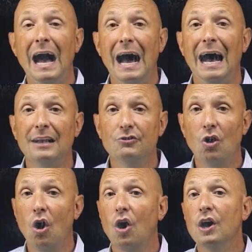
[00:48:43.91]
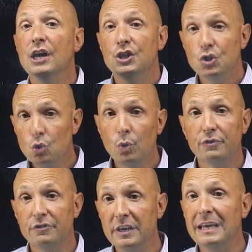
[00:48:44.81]
odds are you will
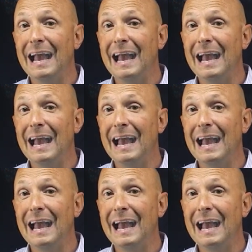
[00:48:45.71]
see